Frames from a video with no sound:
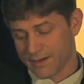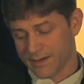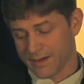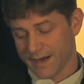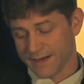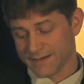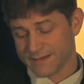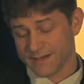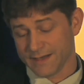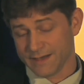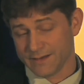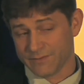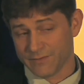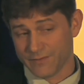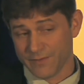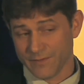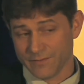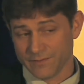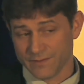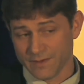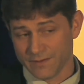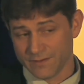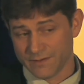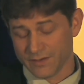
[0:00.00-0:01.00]

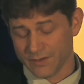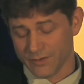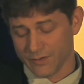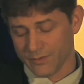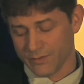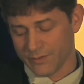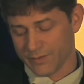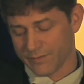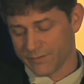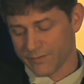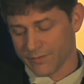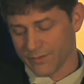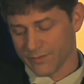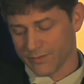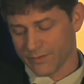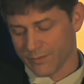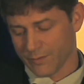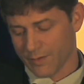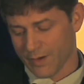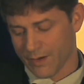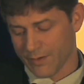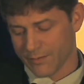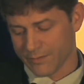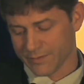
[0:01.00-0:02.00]
1952, the
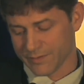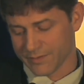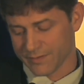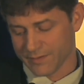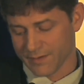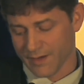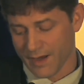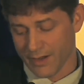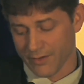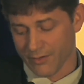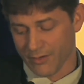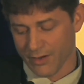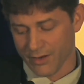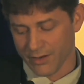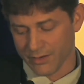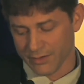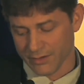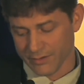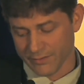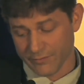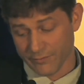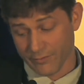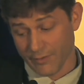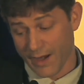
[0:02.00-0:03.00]
first well was
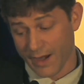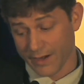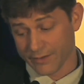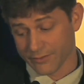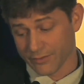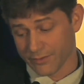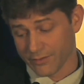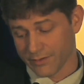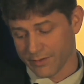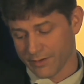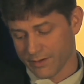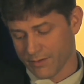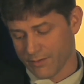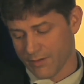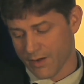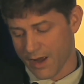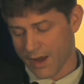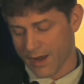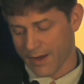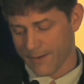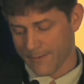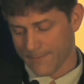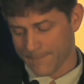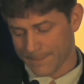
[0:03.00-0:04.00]
hydraulically fractured in
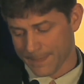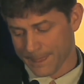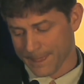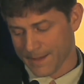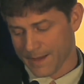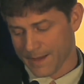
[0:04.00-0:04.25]
Ohio.